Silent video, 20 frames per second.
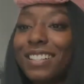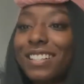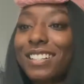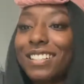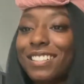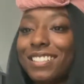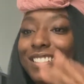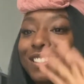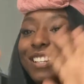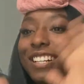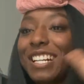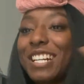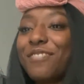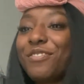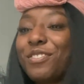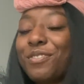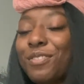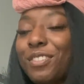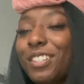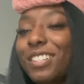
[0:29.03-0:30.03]
Hi
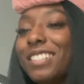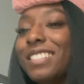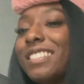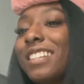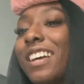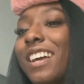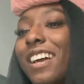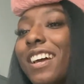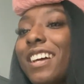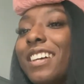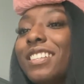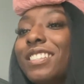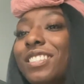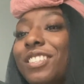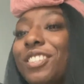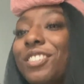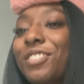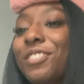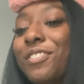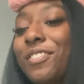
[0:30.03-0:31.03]
everyone.
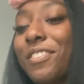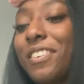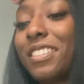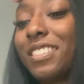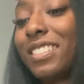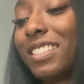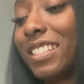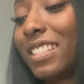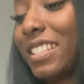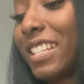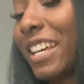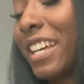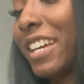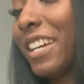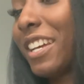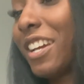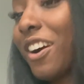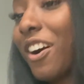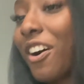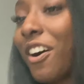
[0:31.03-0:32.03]
So today
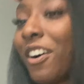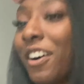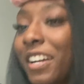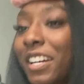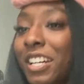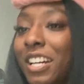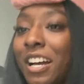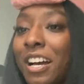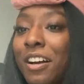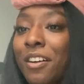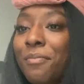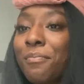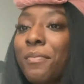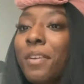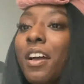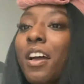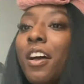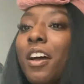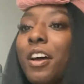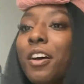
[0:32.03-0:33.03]
I am
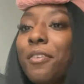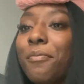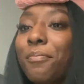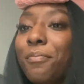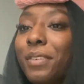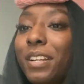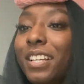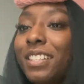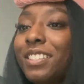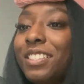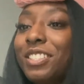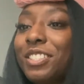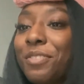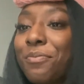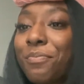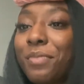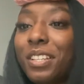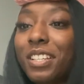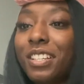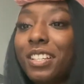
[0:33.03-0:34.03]
blessed to
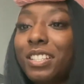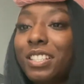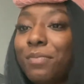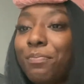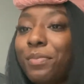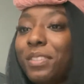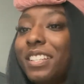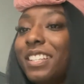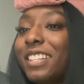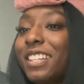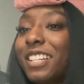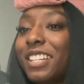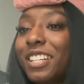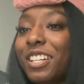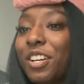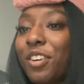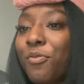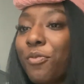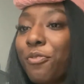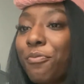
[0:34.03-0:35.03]
be speaking
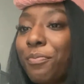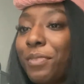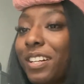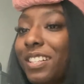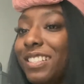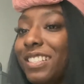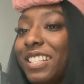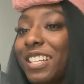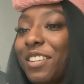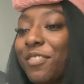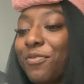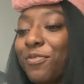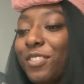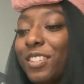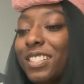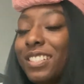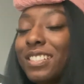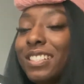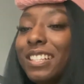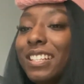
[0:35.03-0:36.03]
with my dear friend
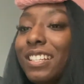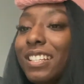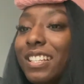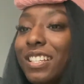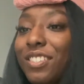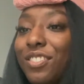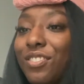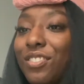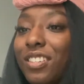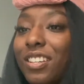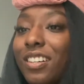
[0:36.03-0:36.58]
Elisha,